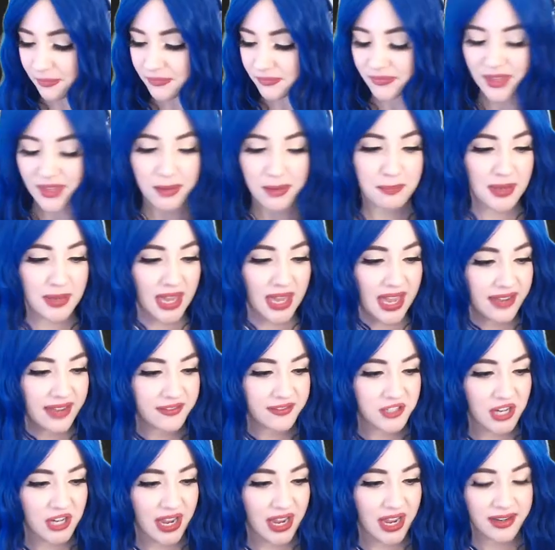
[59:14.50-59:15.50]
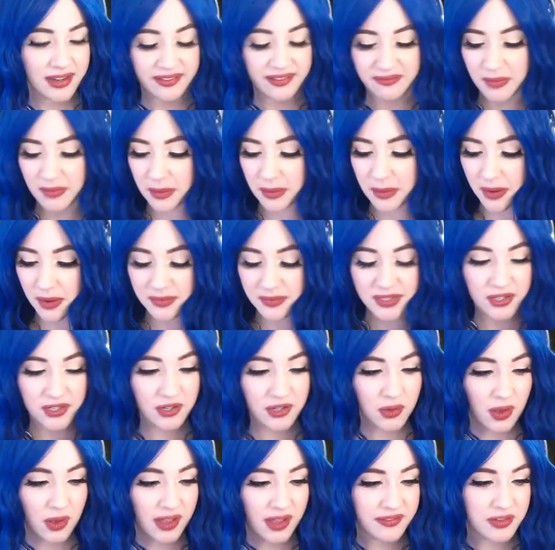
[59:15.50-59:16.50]
Behave, chat. If my mom's here, you
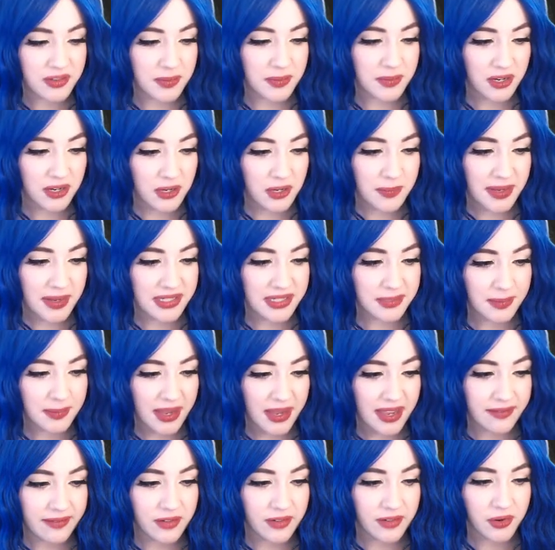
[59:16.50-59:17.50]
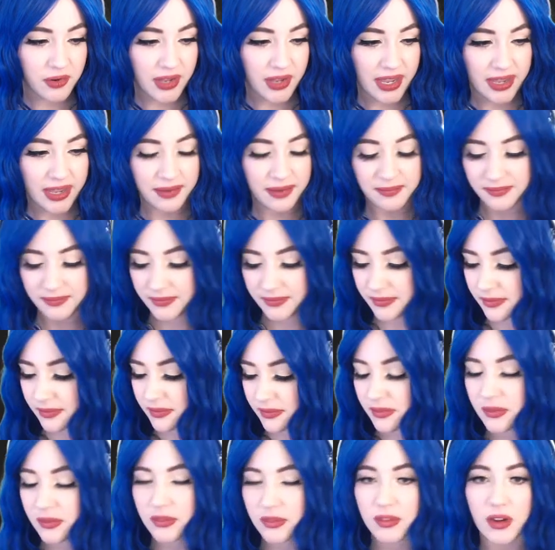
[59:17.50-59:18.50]
all have to be on your best behavior, okay?
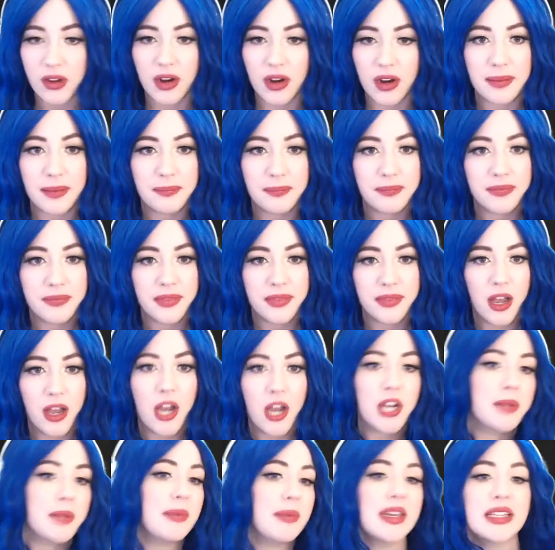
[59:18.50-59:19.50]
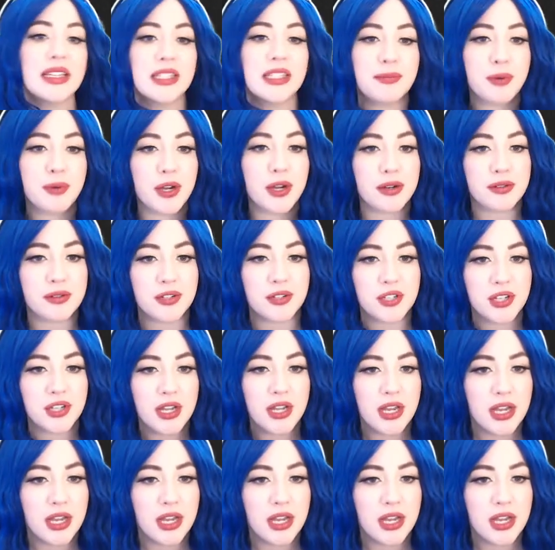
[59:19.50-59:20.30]
All right. Archimedes Approach.